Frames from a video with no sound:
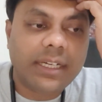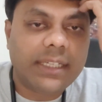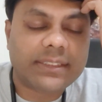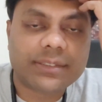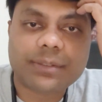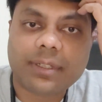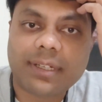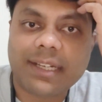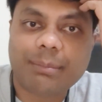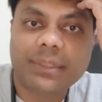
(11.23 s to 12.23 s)
I just
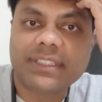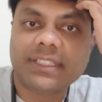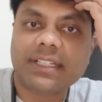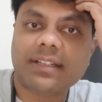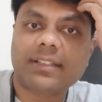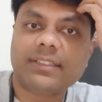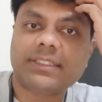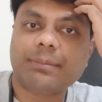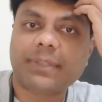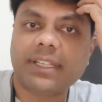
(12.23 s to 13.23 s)
thought let me share
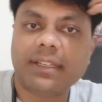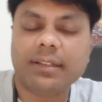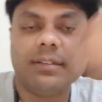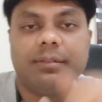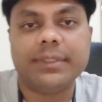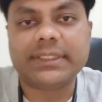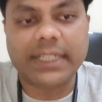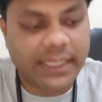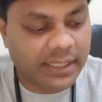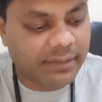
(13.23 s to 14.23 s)
something
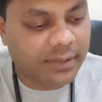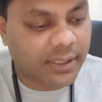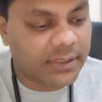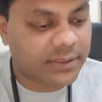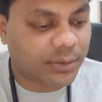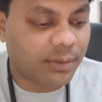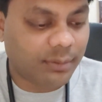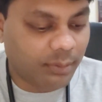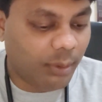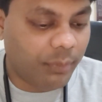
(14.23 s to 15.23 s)
which I have understood.
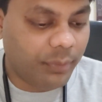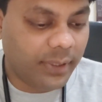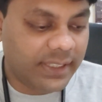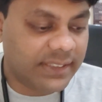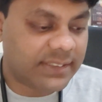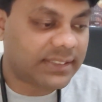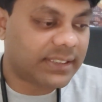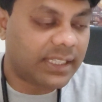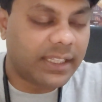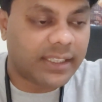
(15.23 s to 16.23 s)
Hopefully
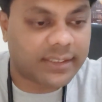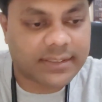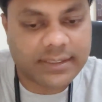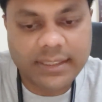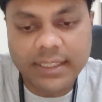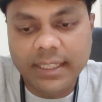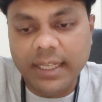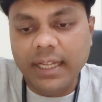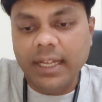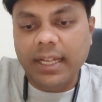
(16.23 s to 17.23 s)
this clears.
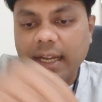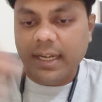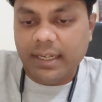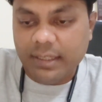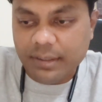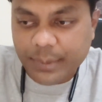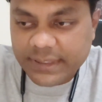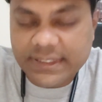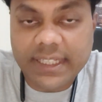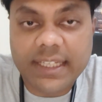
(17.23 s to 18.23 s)
And
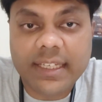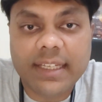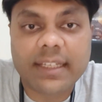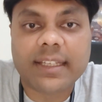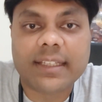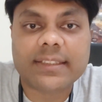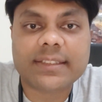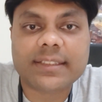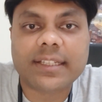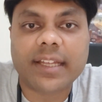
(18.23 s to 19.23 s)
once again, in
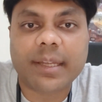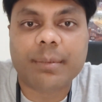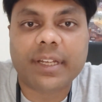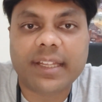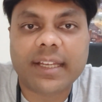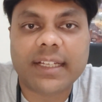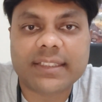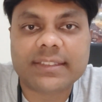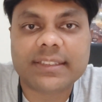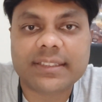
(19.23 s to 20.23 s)
case anybody
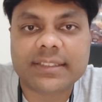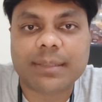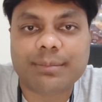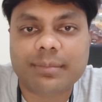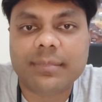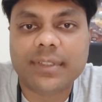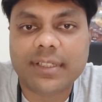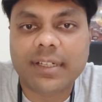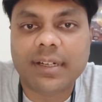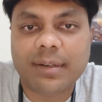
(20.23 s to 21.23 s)
has some
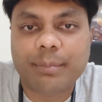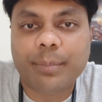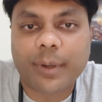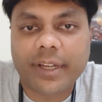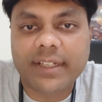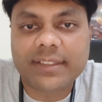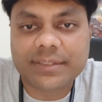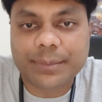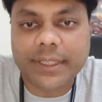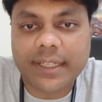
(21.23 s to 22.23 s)

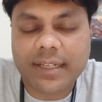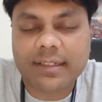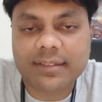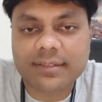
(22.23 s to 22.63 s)
points where